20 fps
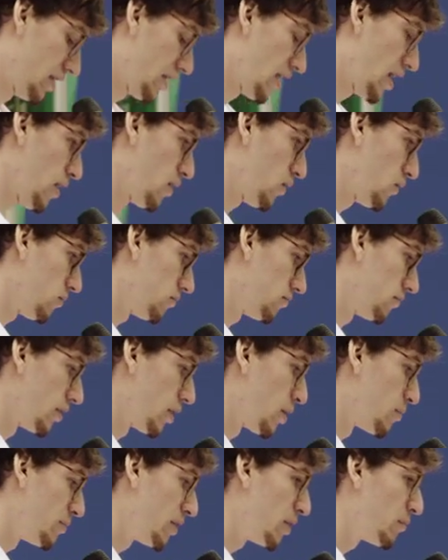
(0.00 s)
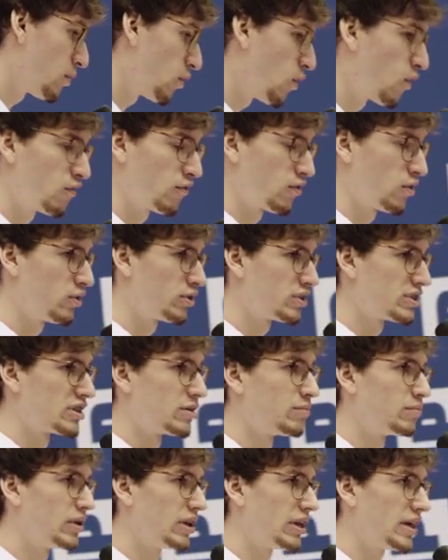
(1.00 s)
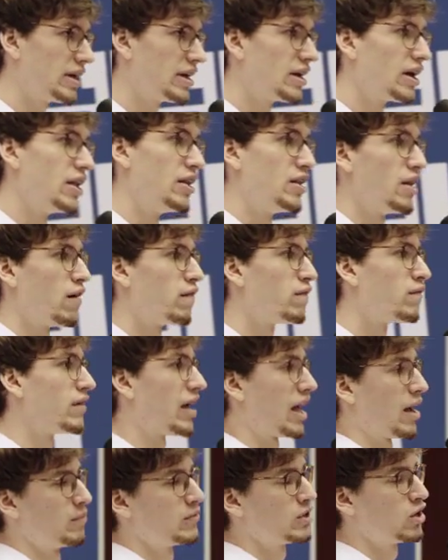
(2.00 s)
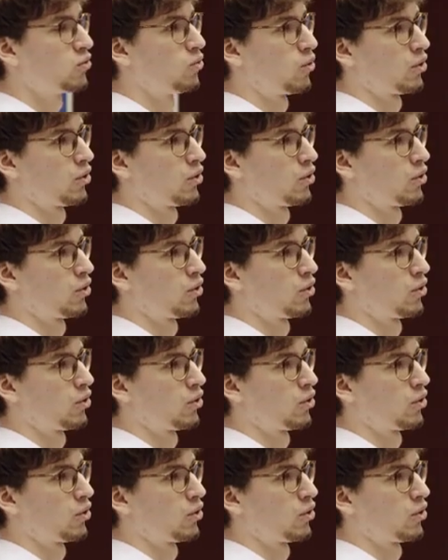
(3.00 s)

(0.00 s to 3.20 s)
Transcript: Now, people have heard simply enough empty